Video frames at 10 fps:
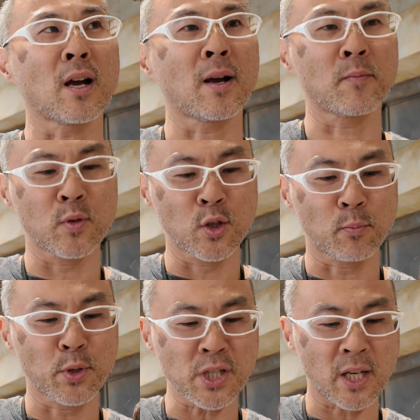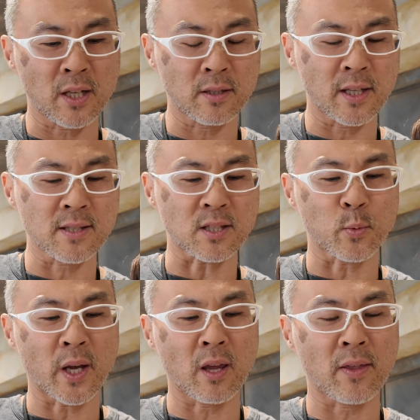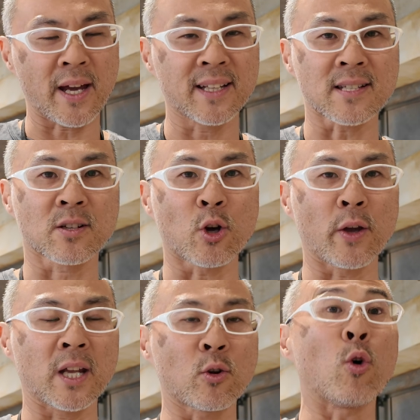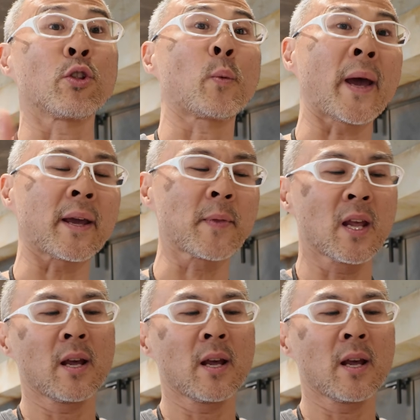you'll push it in such a way that it doesn't go in all the way.